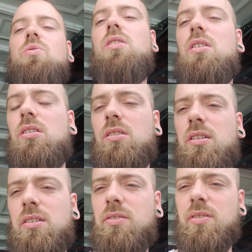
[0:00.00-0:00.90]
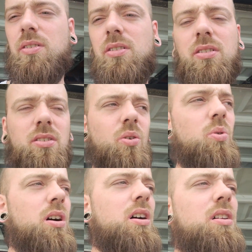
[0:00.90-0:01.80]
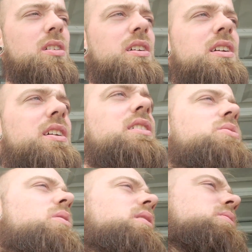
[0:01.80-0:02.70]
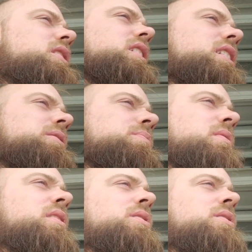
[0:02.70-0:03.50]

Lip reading: the wall. The wall is roughly